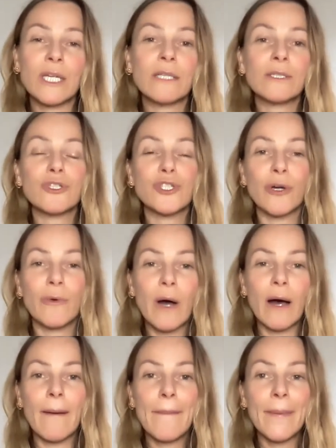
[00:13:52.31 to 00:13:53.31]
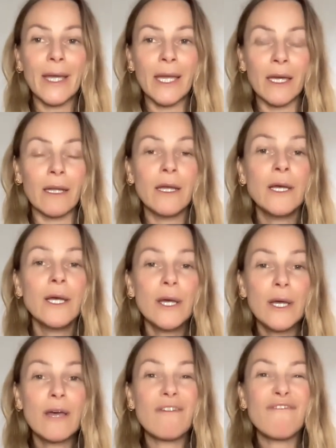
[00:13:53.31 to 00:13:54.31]
It can show up in
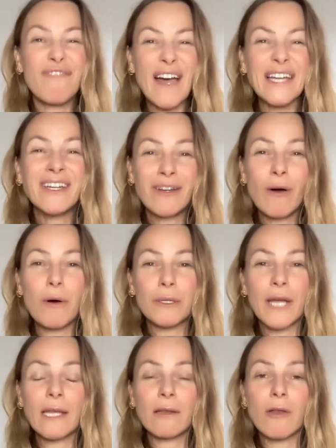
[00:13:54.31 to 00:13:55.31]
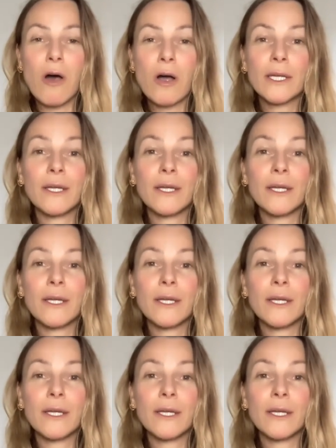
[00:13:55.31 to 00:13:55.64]
fighting all night long.